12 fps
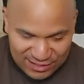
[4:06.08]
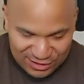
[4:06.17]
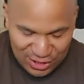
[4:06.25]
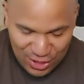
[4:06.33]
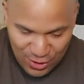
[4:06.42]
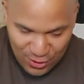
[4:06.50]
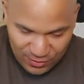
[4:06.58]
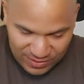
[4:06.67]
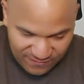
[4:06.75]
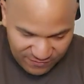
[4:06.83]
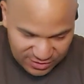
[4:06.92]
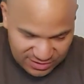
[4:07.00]
So the
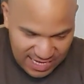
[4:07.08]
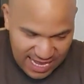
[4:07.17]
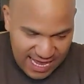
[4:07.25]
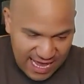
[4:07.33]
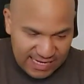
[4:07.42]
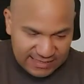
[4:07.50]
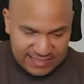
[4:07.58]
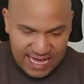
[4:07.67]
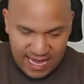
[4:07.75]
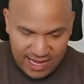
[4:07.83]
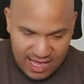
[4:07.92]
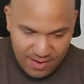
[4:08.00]
first thing I gotta
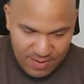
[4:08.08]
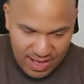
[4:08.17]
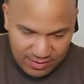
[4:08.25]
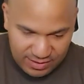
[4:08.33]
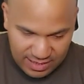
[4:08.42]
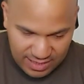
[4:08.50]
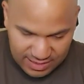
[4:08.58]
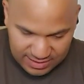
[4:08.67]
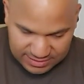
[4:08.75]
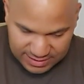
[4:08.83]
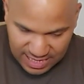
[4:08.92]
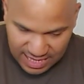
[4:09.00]
say about
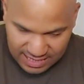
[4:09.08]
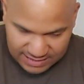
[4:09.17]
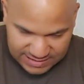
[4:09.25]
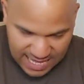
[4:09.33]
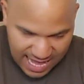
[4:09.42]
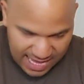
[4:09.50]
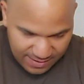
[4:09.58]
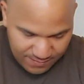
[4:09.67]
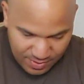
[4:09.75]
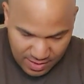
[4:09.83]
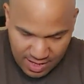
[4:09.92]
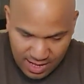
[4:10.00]
these is that
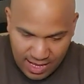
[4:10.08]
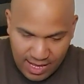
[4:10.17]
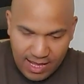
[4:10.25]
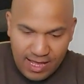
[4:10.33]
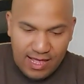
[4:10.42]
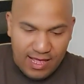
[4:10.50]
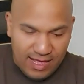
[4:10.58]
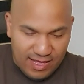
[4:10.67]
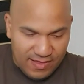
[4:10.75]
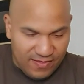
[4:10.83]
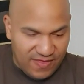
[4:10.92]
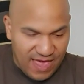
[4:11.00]

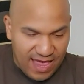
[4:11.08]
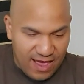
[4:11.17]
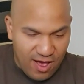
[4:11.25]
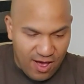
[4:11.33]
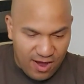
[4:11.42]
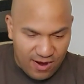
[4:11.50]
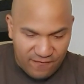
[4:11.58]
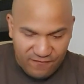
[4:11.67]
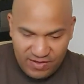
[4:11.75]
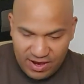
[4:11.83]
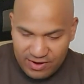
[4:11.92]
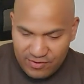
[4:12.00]
they are
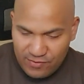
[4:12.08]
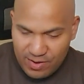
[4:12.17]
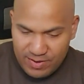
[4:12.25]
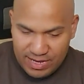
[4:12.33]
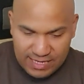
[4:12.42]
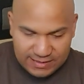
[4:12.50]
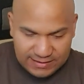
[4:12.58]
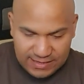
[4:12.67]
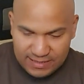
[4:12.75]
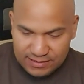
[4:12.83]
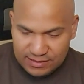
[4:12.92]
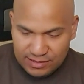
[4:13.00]
very
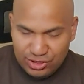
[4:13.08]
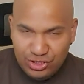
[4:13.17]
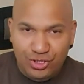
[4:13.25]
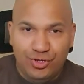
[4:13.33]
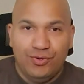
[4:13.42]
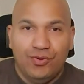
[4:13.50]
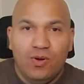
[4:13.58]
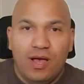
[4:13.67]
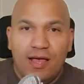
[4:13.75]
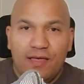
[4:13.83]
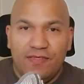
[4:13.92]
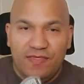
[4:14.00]
reminiscent to
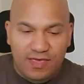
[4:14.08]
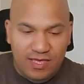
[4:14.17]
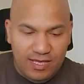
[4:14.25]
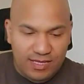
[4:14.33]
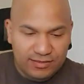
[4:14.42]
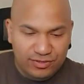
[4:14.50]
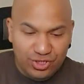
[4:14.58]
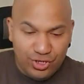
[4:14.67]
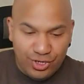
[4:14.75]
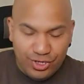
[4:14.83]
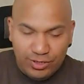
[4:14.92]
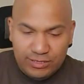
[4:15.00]
the
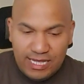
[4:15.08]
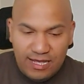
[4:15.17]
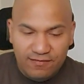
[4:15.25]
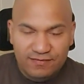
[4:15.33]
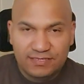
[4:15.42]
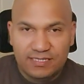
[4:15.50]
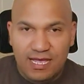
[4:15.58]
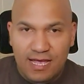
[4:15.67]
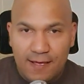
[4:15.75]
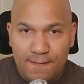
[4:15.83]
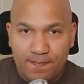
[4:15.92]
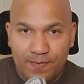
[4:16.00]
Turtle Doves,
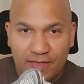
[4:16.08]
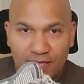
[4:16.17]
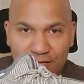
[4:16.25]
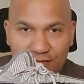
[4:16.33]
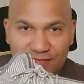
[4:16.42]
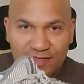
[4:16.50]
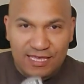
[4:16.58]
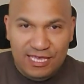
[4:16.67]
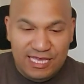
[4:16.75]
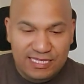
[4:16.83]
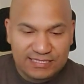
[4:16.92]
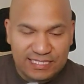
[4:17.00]
the
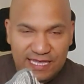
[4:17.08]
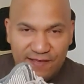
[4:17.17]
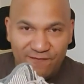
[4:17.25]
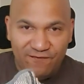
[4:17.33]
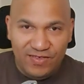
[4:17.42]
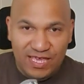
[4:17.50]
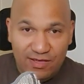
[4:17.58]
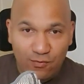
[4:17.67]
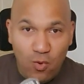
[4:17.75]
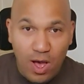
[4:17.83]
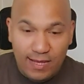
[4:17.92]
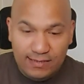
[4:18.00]
Yeezy
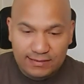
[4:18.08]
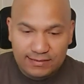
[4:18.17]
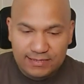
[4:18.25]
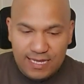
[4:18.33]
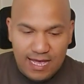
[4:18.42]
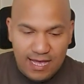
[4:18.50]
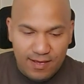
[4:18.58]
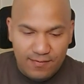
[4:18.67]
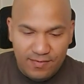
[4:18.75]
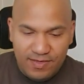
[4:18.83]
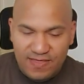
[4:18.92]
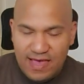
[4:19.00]

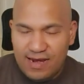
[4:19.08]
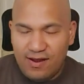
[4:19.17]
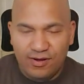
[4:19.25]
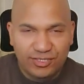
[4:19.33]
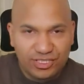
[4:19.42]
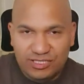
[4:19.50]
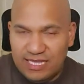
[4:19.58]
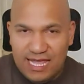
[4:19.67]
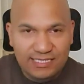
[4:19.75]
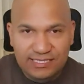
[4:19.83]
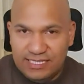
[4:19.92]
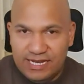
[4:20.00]
V1s that are just
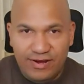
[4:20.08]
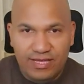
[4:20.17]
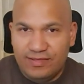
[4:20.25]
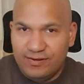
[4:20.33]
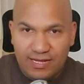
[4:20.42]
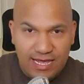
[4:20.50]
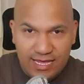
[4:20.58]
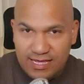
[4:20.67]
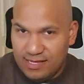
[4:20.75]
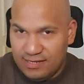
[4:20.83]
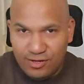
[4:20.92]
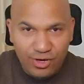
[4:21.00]
legendary, and they're like
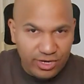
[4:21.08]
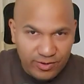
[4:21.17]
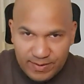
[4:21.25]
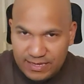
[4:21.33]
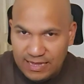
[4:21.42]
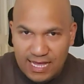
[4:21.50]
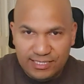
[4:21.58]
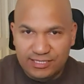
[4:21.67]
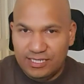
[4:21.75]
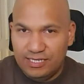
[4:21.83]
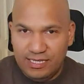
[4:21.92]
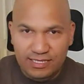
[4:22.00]
an urban
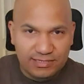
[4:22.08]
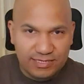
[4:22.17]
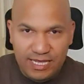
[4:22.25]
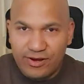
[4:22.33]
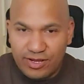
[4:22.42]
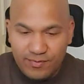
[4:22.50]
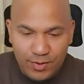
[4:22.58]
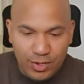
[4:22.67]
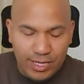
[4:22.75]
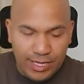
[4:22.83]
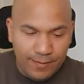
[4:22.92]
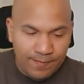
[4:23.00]
legend in the sneaker
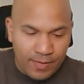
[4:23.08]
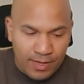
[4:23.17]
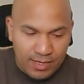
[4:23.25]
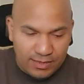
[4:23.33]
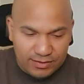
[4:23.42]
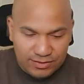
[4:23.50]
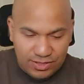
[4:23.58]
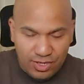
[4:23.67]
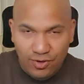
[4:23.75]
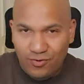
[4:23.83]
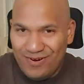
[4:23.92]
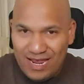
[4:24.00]
community.
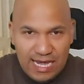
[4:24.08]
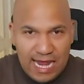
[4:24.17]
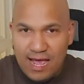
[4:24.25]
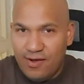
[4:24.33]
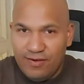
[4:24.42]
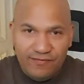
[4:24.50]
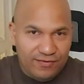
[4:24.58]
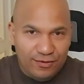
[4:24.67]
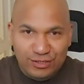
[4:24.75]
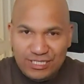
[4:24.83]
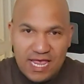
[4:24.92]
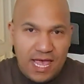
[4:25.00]
So right now, if you
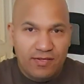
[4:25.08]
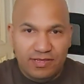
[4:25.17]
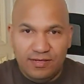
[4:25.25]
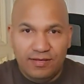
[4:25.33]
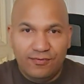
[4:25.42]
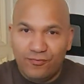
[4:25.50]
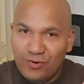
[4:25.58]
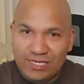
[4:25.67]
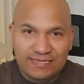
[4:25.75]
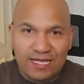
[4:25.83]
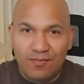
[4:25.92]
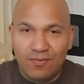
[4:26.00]
check out, the
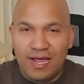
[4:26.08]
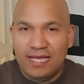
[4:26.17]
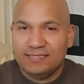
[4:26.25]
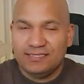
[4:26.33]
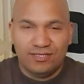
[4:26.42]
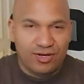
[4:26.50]
resale prices are